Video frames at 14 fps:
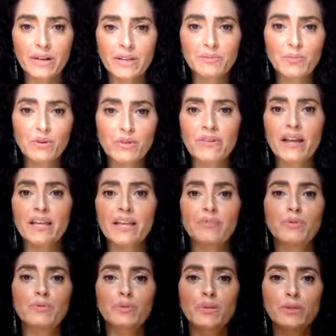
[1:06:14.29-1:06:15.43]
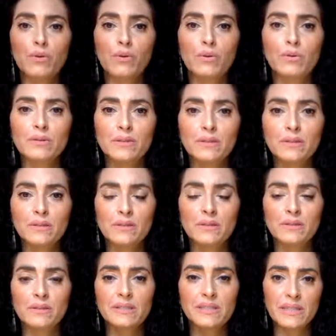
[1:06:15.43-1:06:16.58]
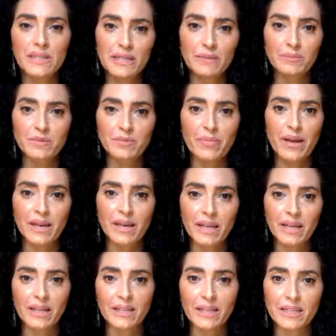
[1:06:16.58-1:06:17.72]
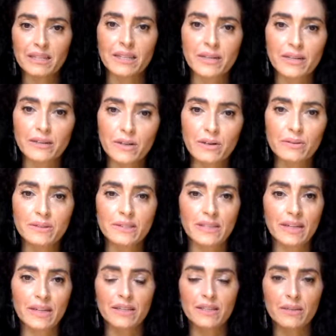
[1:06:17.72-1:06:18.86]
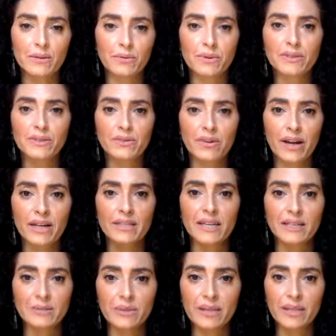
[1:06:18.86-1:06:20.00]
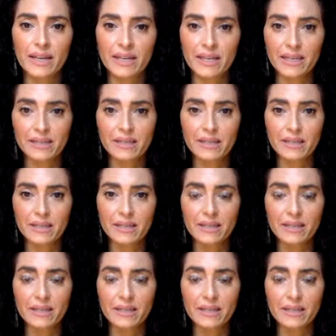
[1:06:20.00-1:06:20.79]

It's more valuable with the gold seams back in it, like the Leonard Cohen sign, you know, where it's cracked, that's where the light gets in.